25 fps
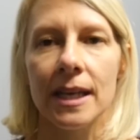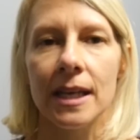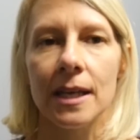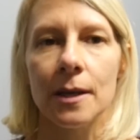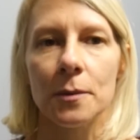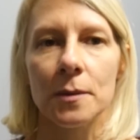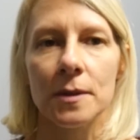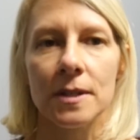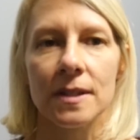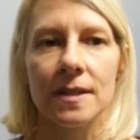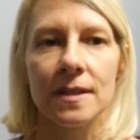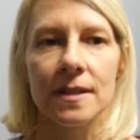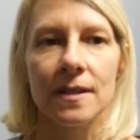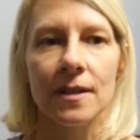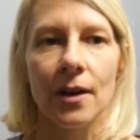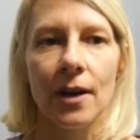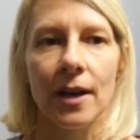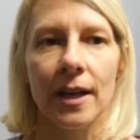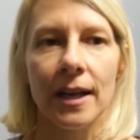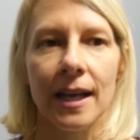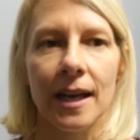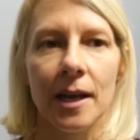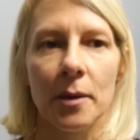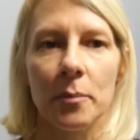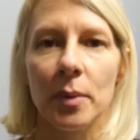He was
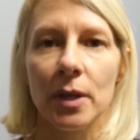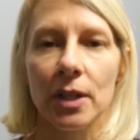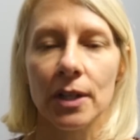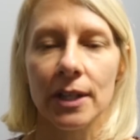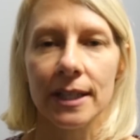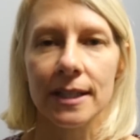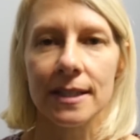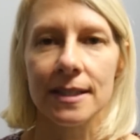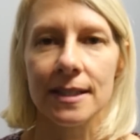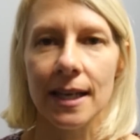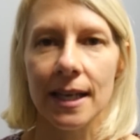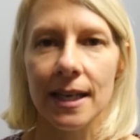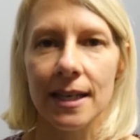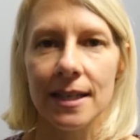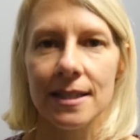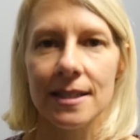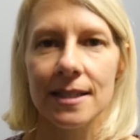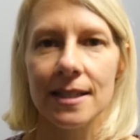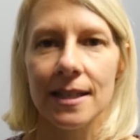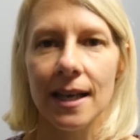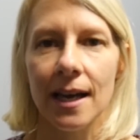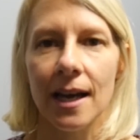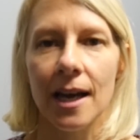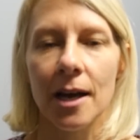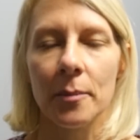on a building
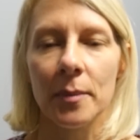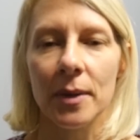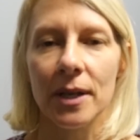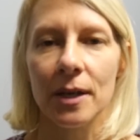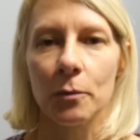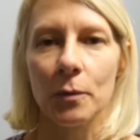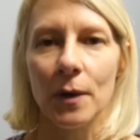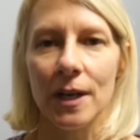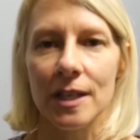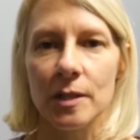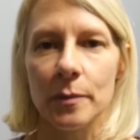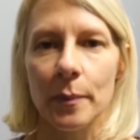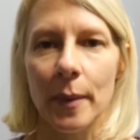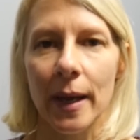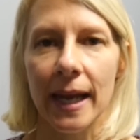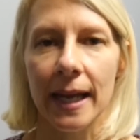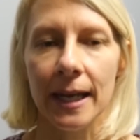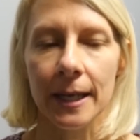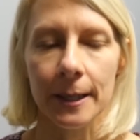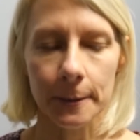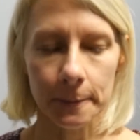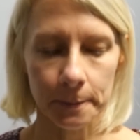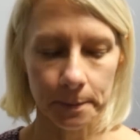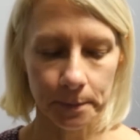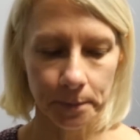site um, in
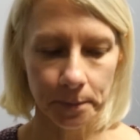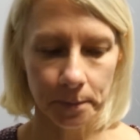Westbank